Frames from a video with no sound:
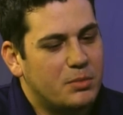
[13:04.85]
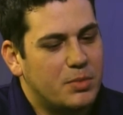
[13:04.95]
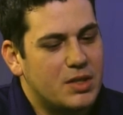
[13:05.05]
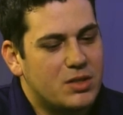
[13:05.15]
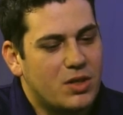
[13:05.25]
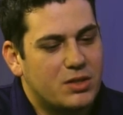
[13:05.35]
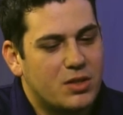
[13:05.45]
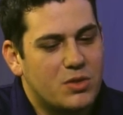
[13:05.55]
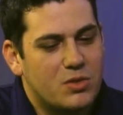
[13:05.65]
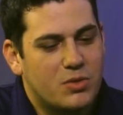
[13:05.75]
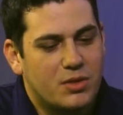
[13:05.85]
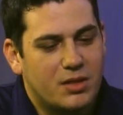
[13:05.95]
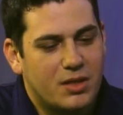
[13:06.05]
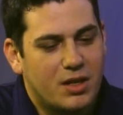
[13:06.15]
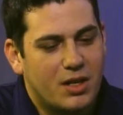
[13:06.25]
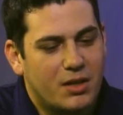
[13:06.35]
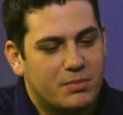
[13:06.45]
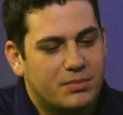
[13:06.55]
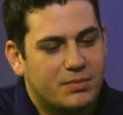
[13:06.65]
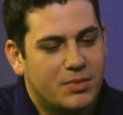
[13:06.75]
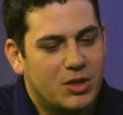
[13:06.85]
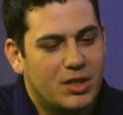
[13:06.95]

but it's also um, you get